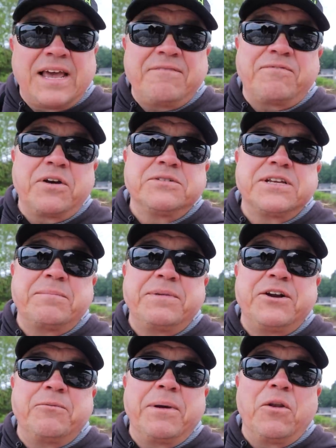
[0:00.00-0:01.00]
Hey folks, I'm
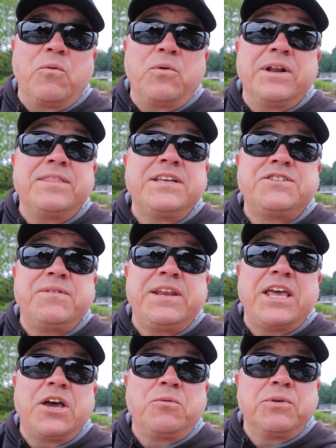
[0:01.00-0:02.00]
Dieter Melhorn. In this video,